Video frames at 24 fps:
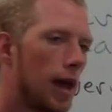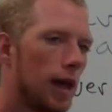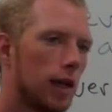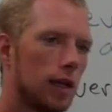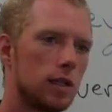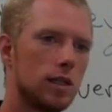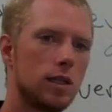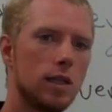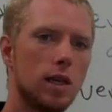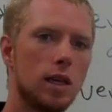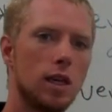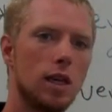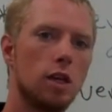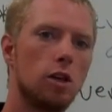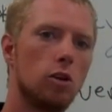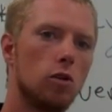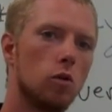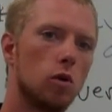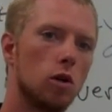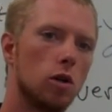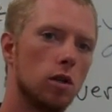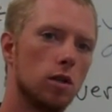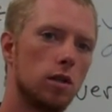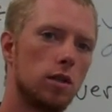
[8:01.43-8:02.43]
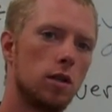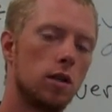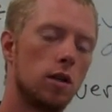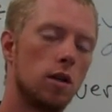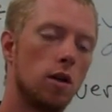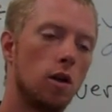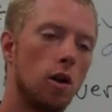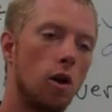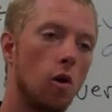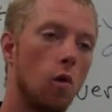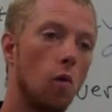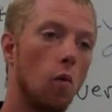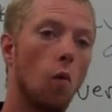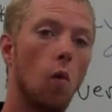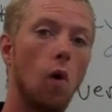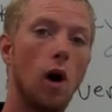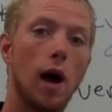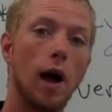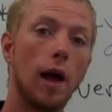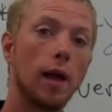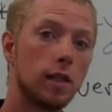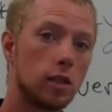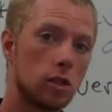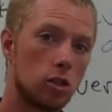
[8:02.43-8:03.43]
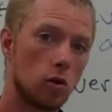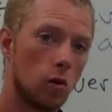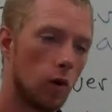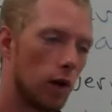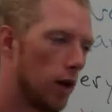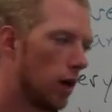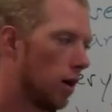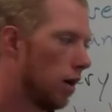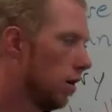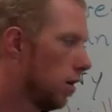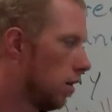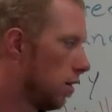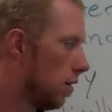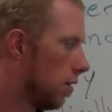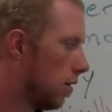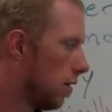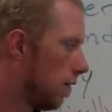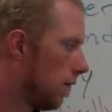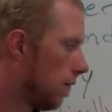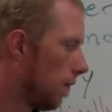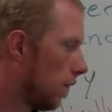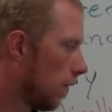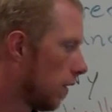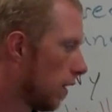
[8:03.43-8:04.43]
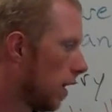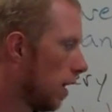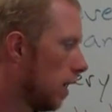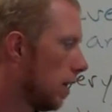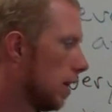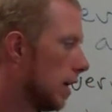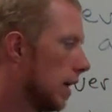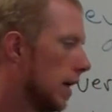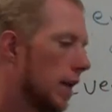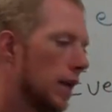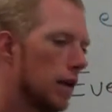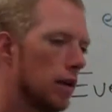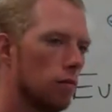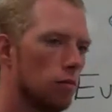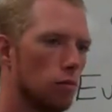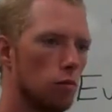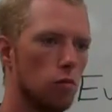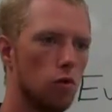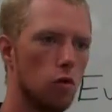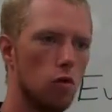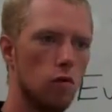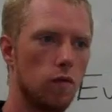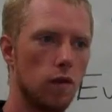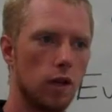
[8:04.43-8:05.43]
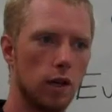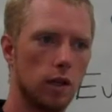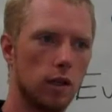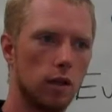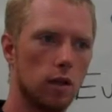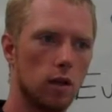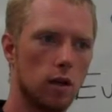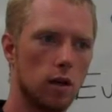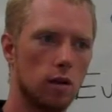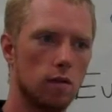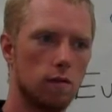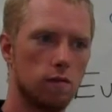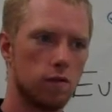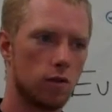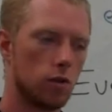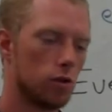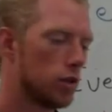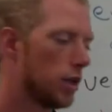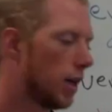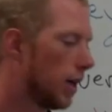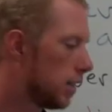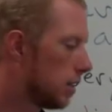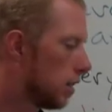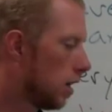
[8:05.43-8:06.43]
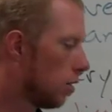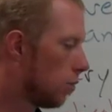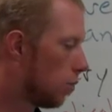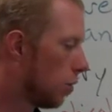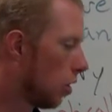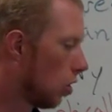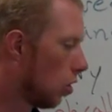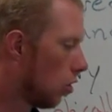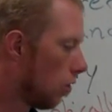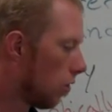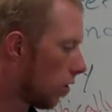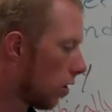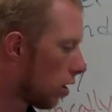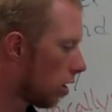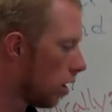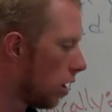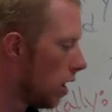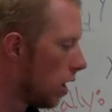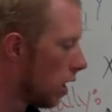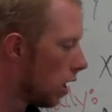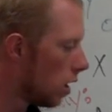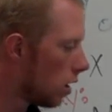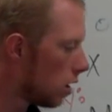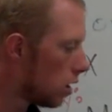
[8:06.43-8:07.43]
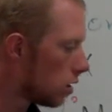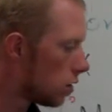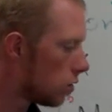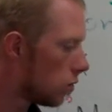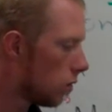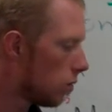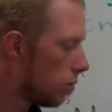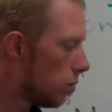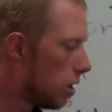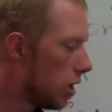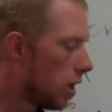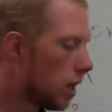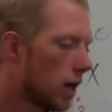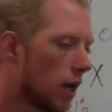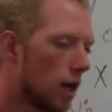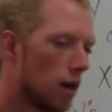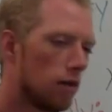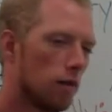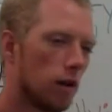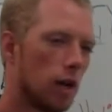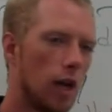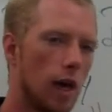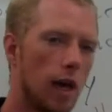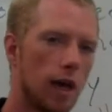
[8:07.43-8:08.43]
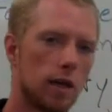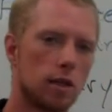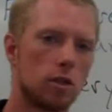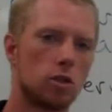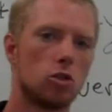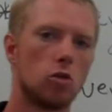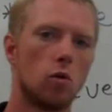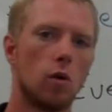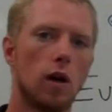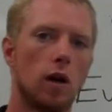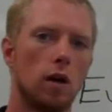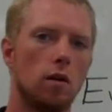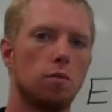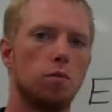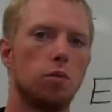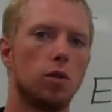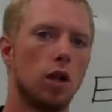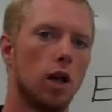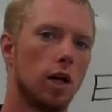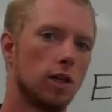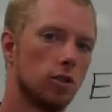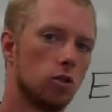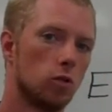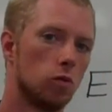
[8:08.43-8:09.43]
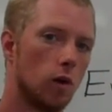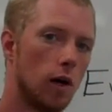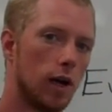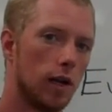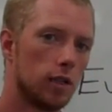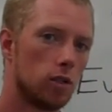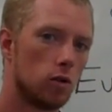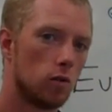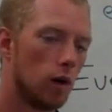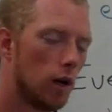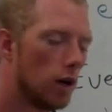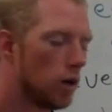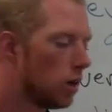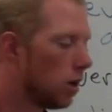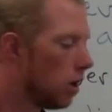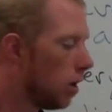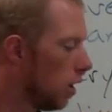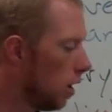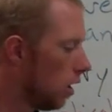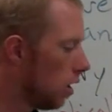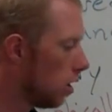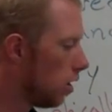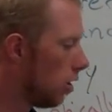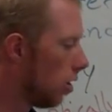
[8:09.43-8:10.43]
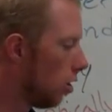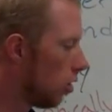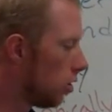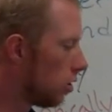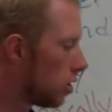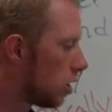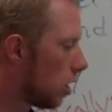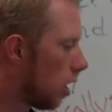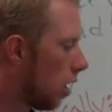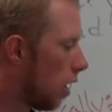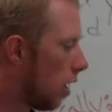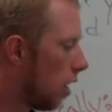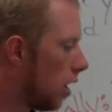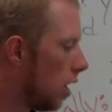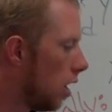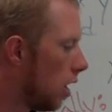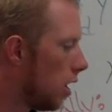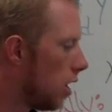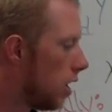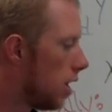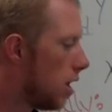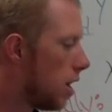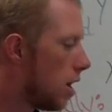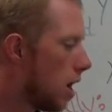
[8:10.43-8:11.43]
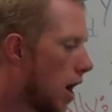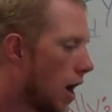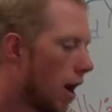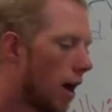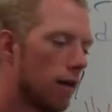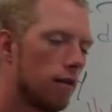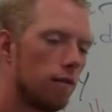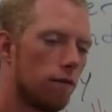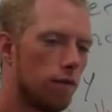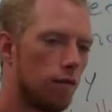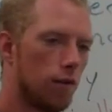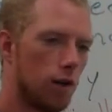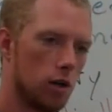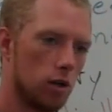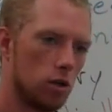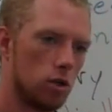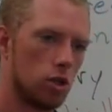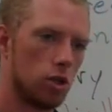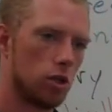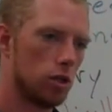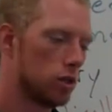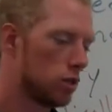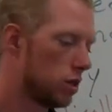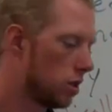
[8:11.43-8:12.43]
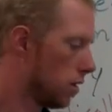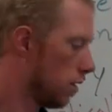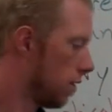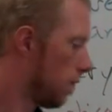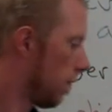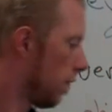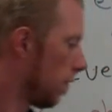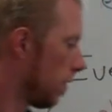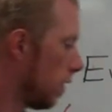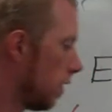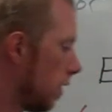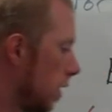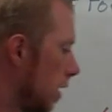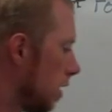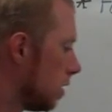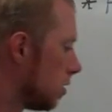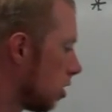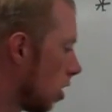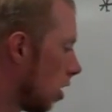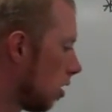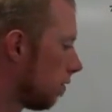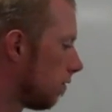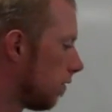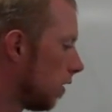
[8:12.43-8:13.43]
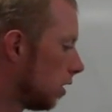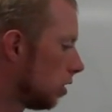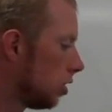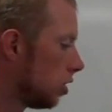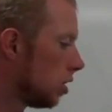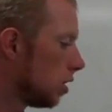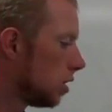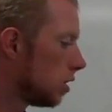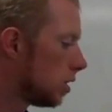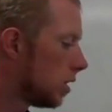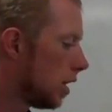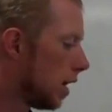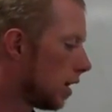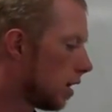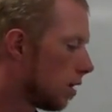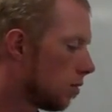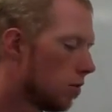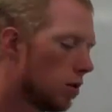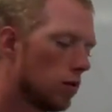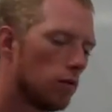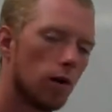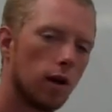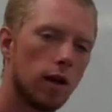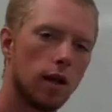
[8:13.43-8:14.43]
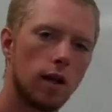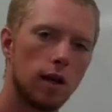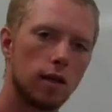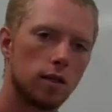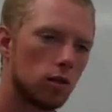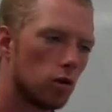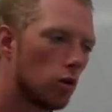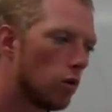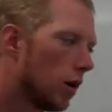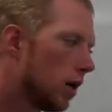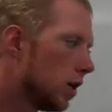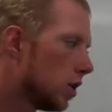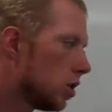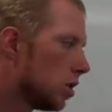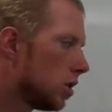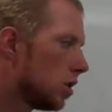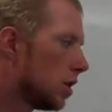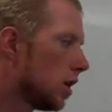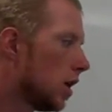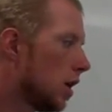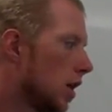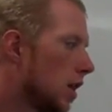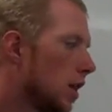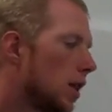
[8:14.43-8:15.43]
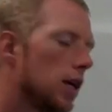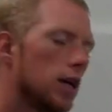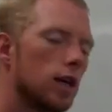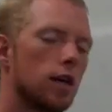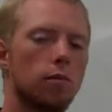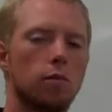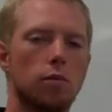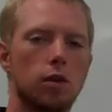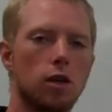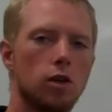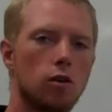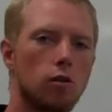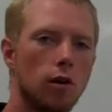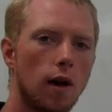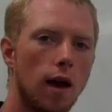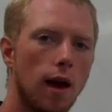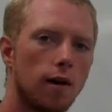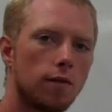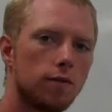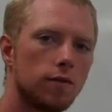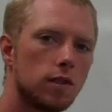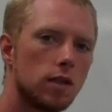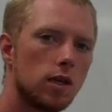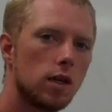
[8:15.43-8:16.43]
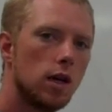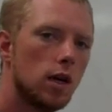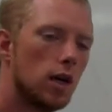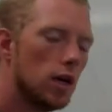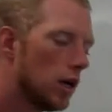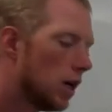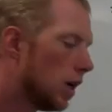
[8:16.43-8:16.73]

x equals y squared, and then moving the vertex up and over. And this would be kind of an x squared plus y squared. Those are not functions. These are functions. They can be written as equations. They can be graphed.